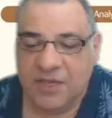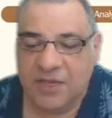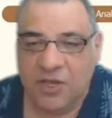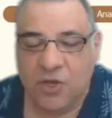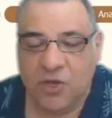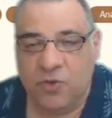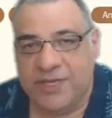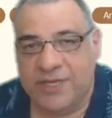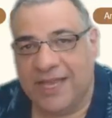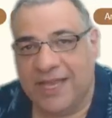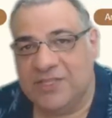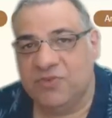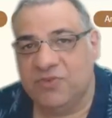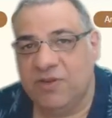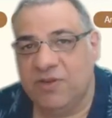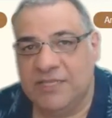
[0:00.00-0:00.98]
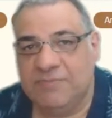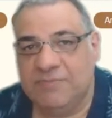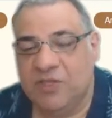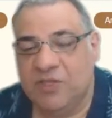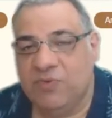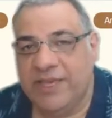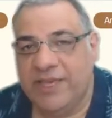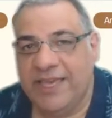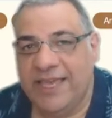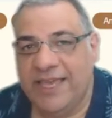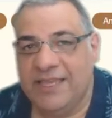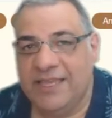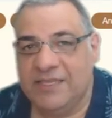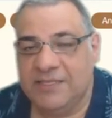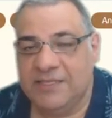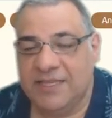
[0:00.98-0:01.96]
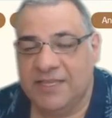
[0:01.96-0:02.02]
who categorized, by the way, in
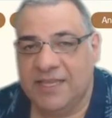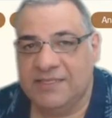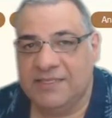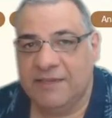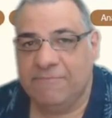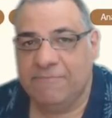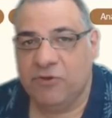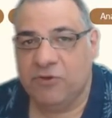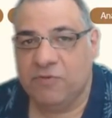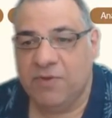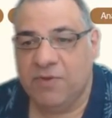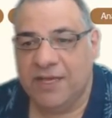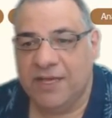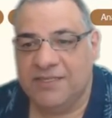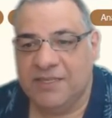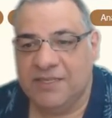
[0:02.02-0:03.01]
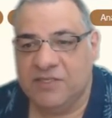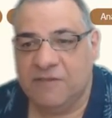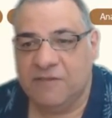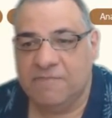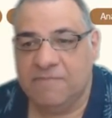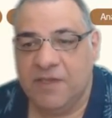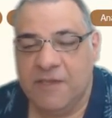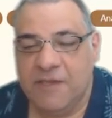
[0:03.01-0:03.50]
his classic book My System,